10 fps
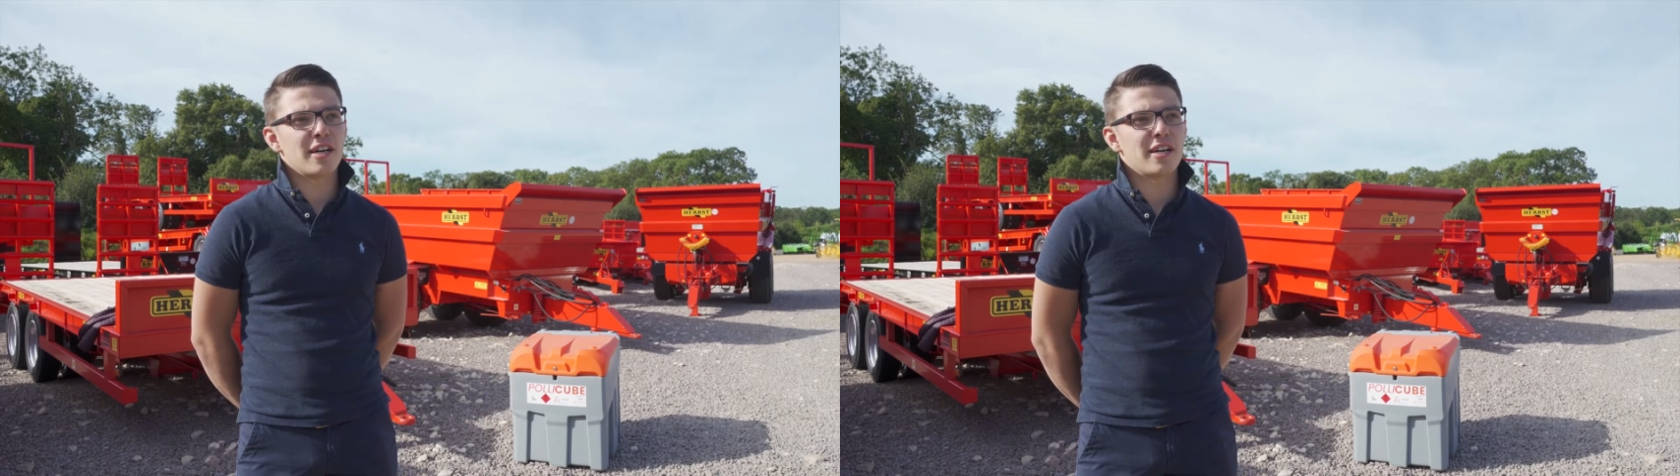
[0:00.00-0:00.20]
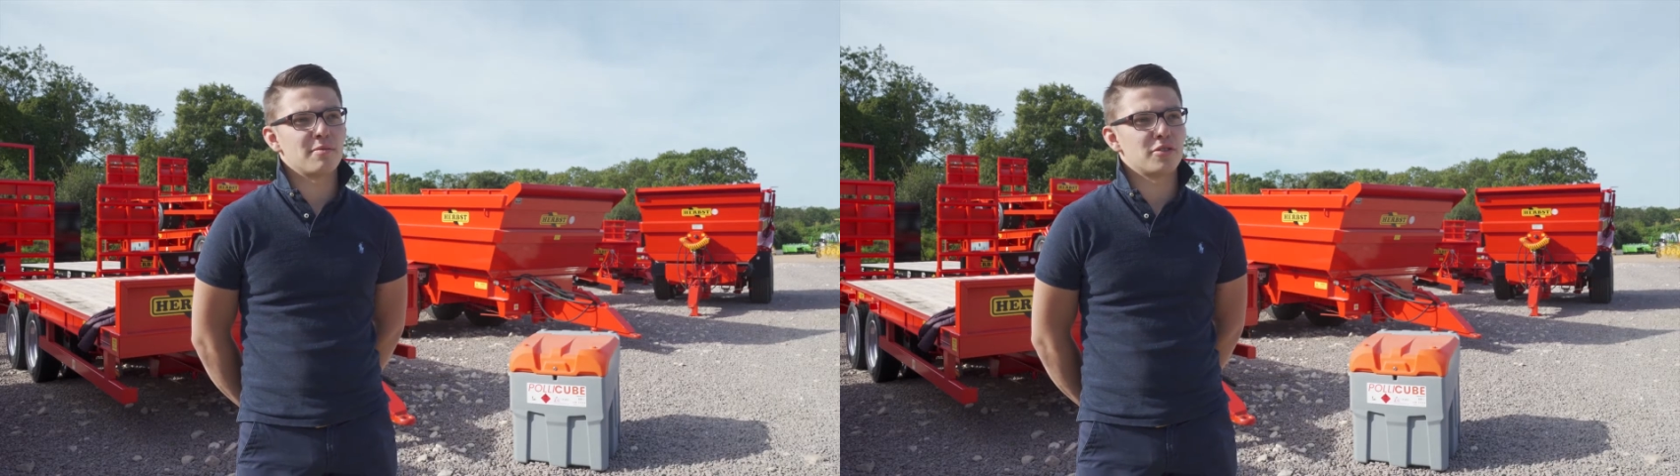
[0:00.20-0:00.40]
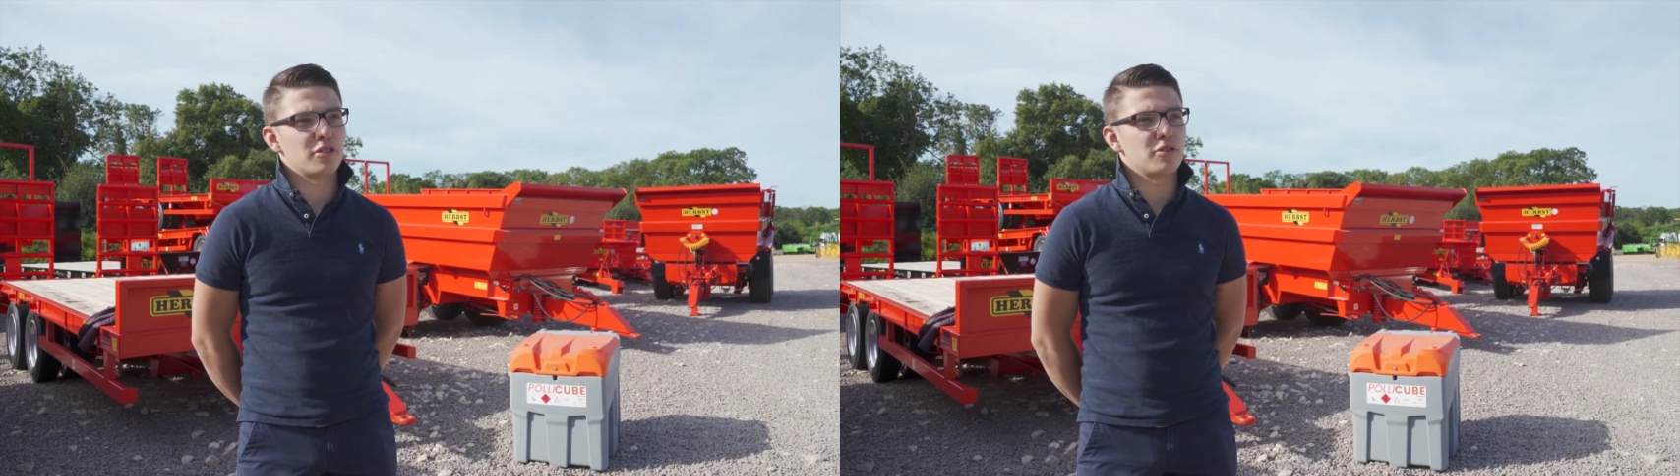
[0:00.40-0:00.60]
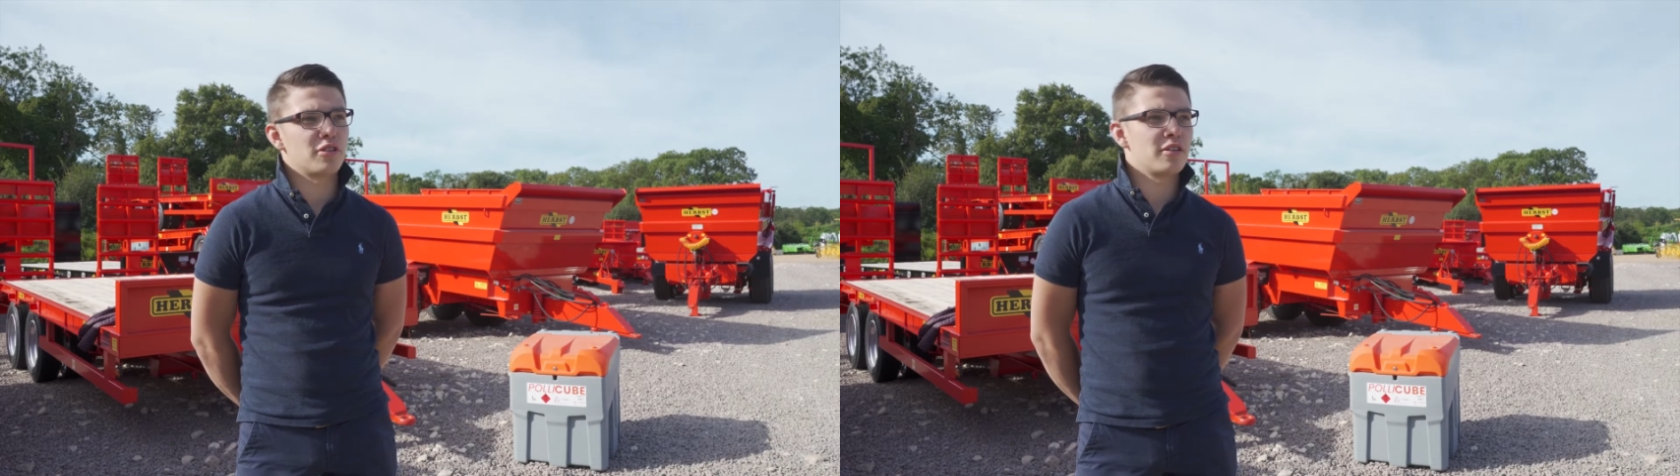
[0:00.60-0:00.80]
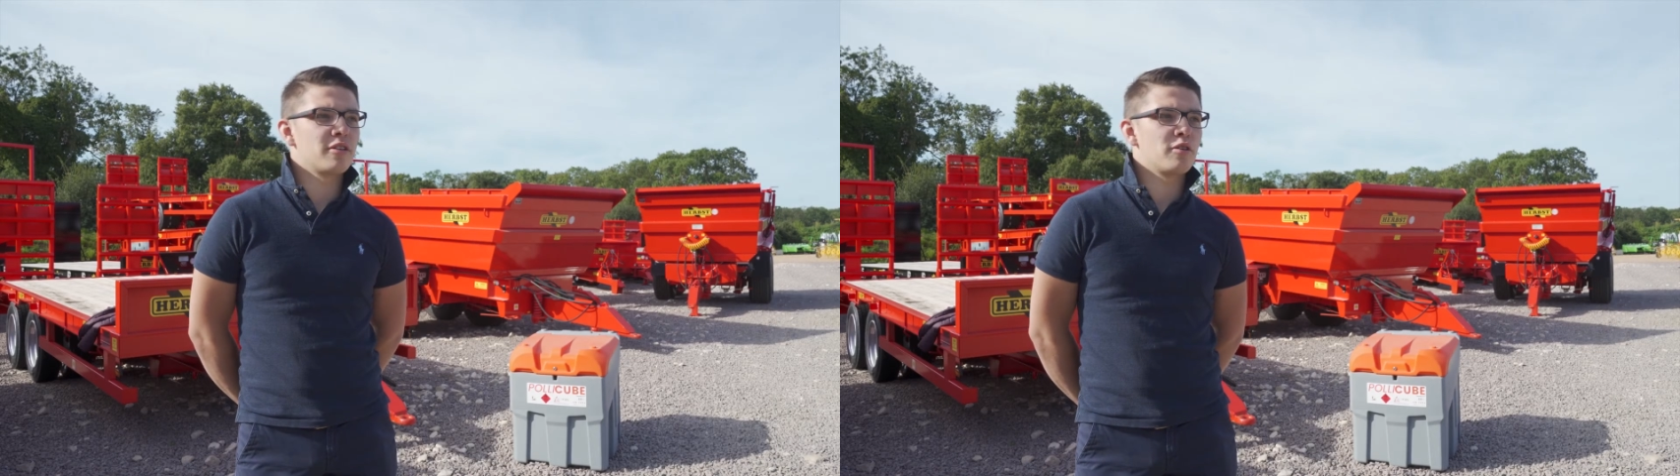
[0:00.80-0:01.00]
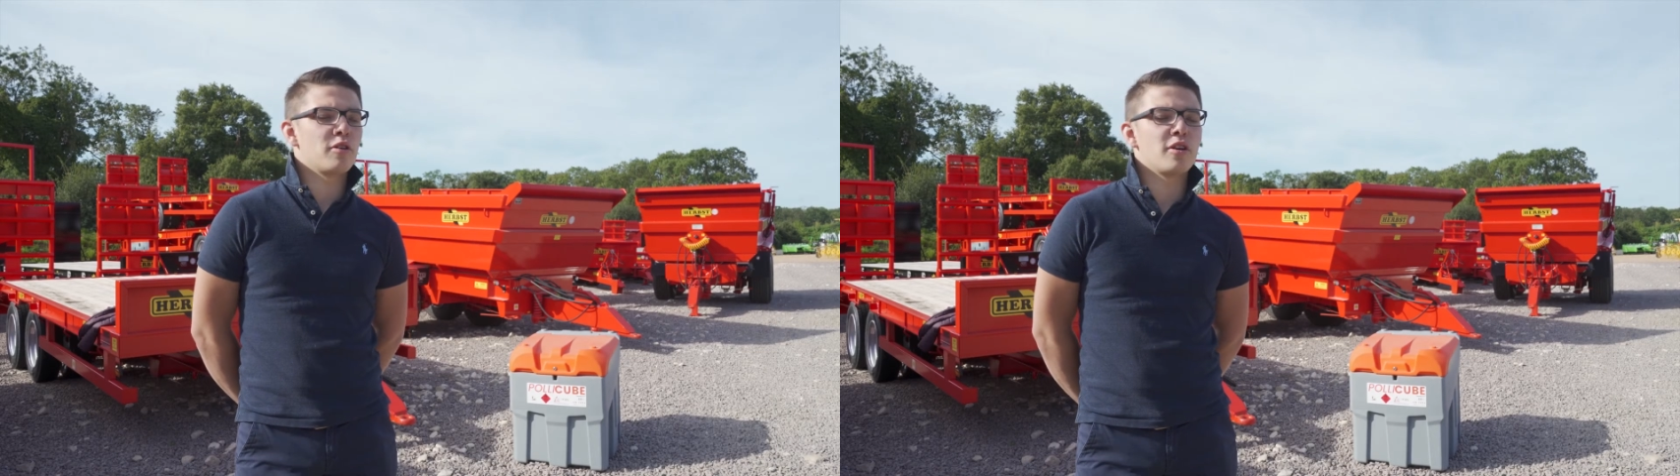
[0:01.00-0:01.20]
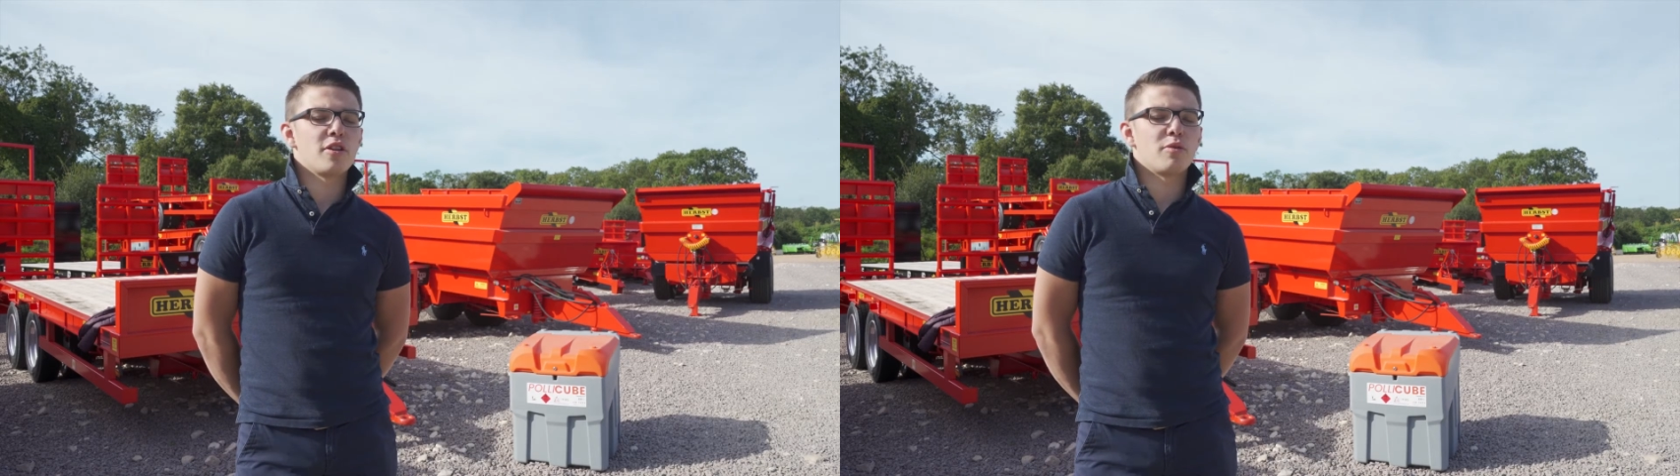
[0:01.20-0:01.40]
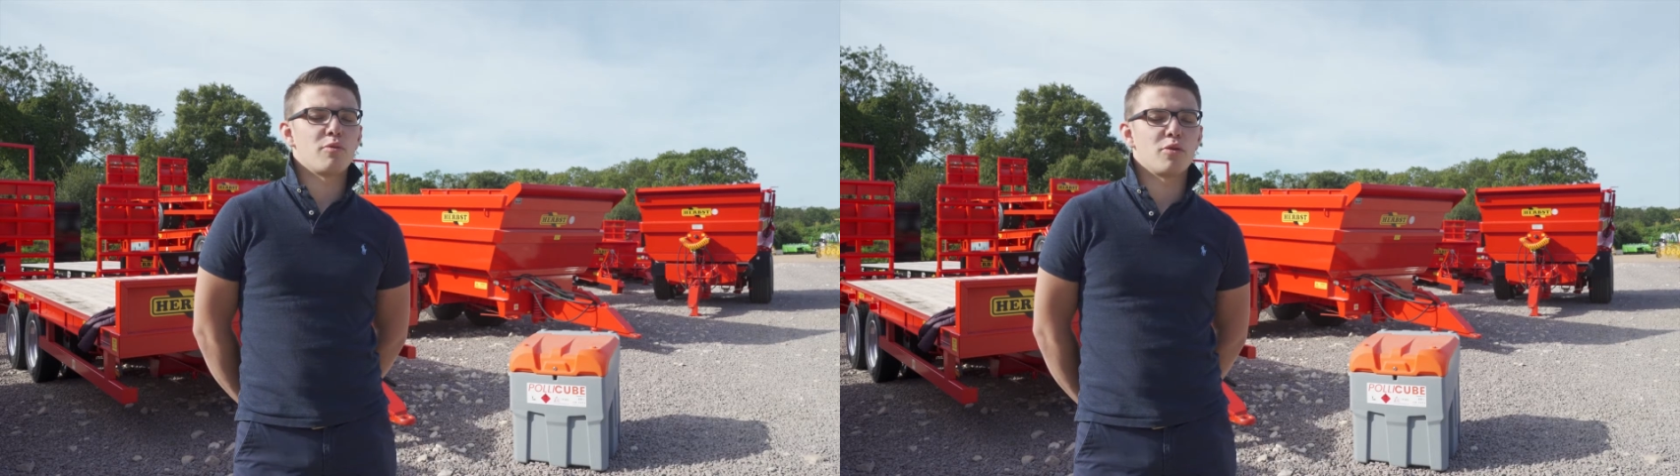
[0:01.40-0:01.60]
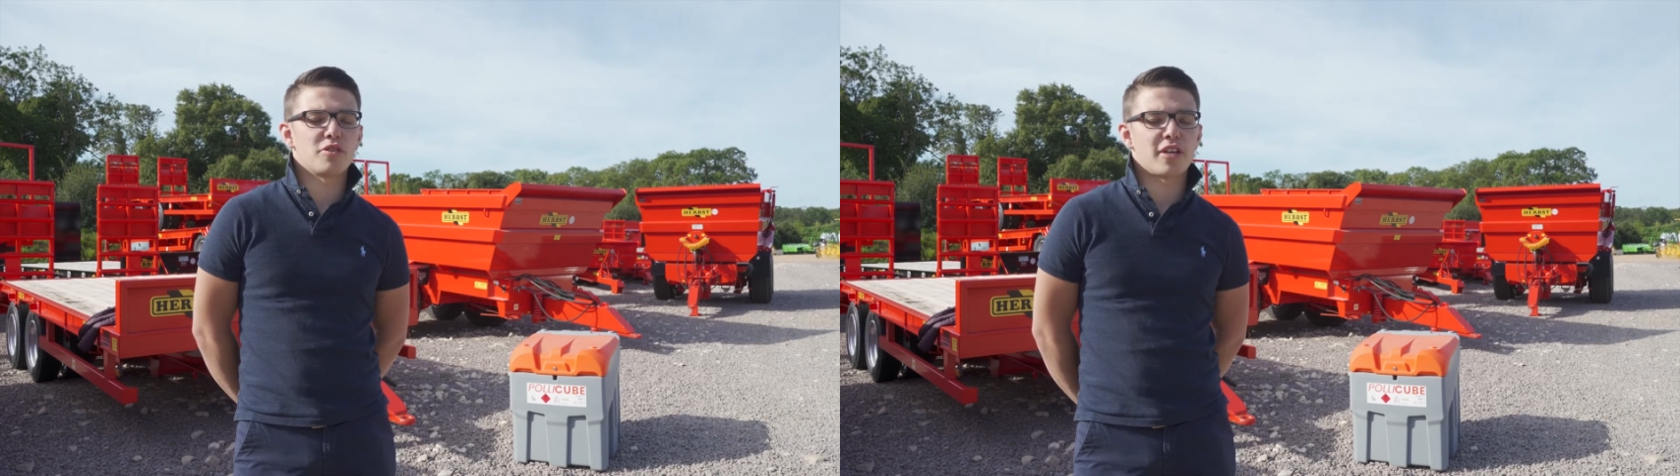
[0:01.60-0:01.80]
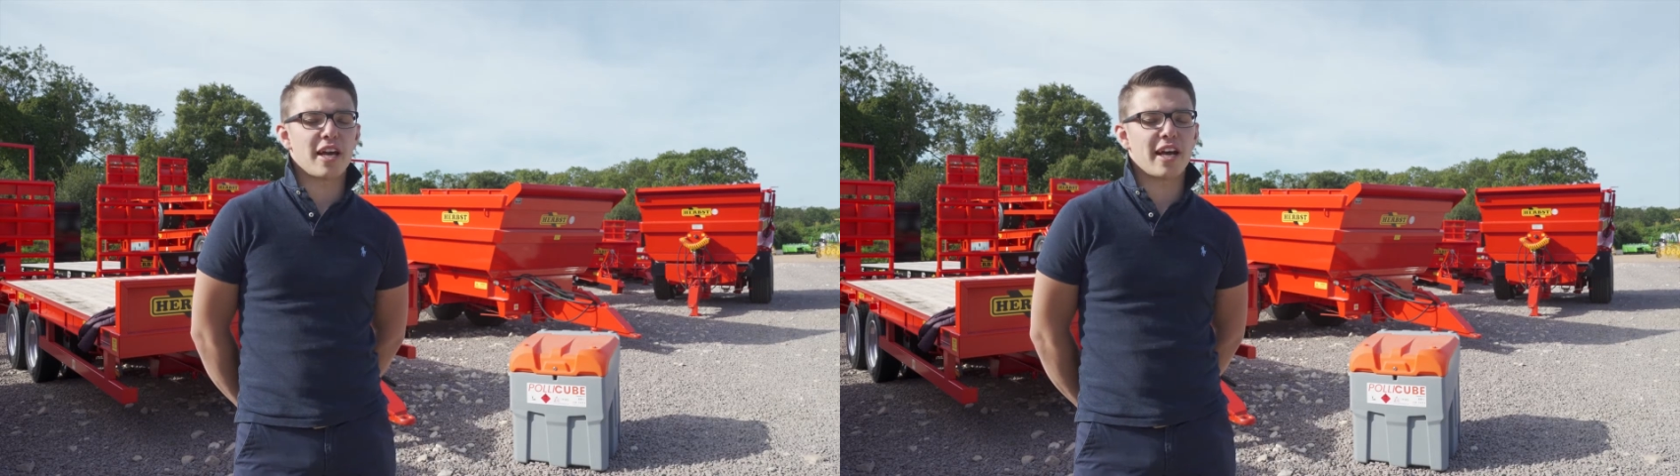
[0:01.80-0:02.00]
um, due to the
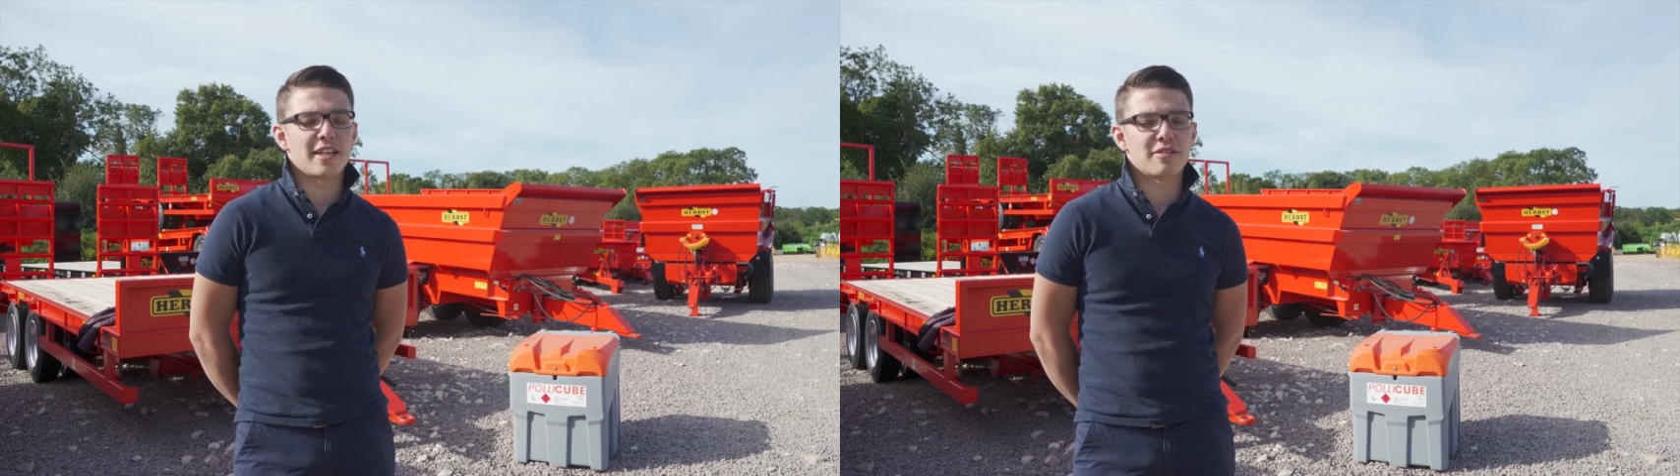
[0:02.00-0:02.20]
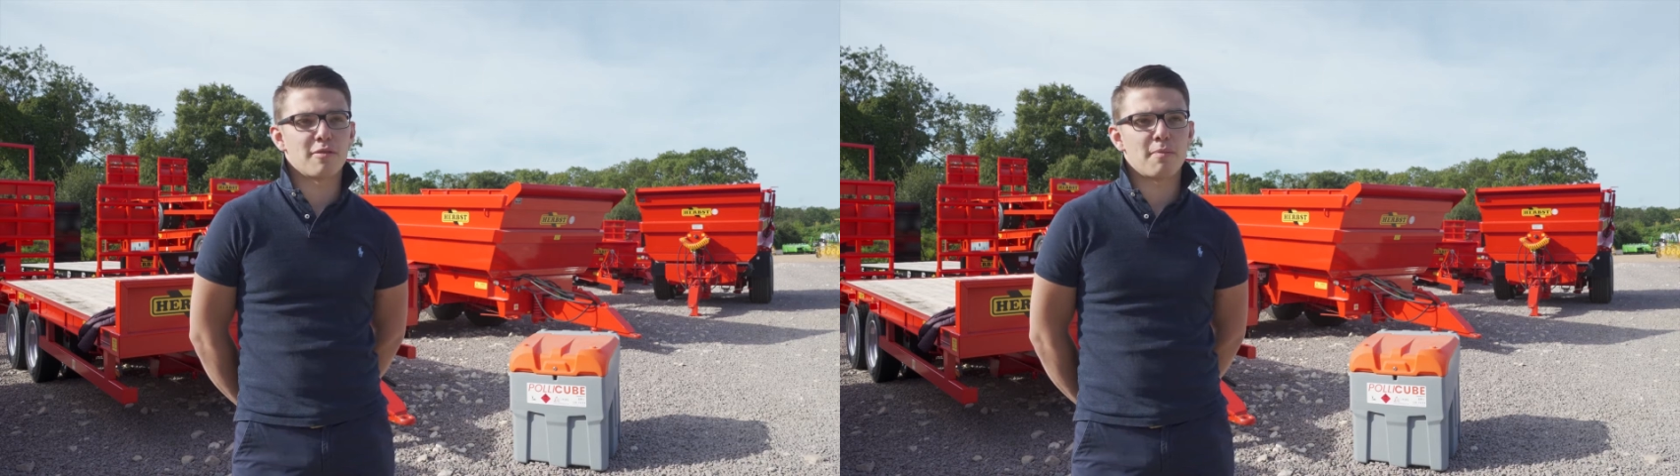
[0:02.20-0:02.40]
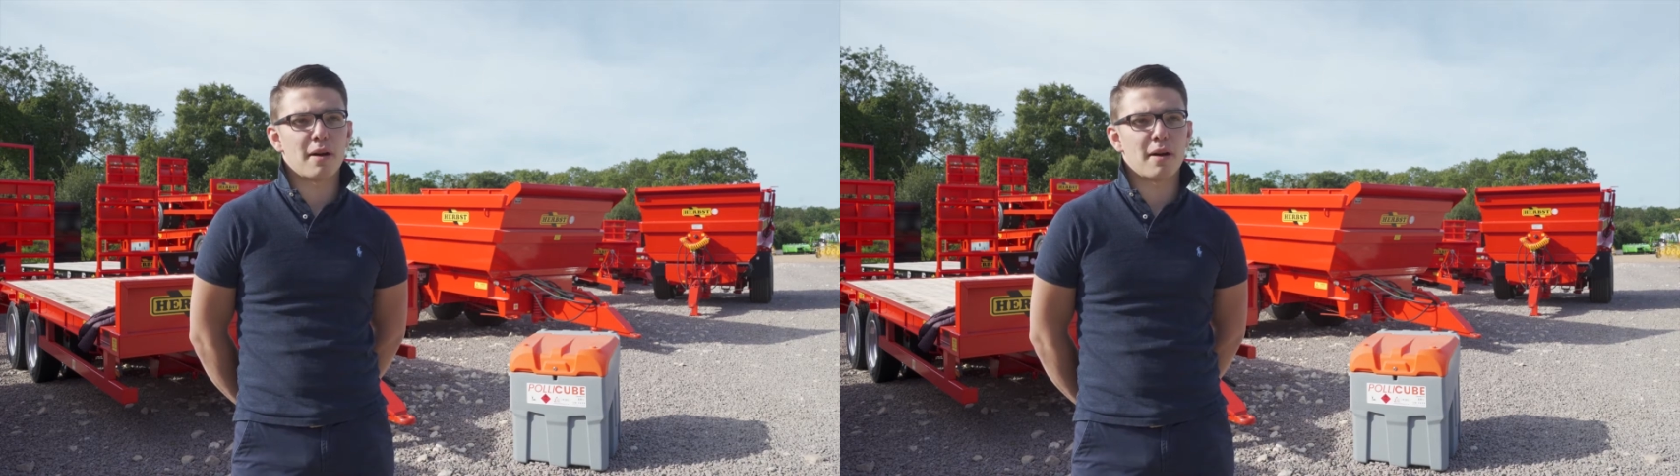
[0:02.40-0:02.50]
water getting into the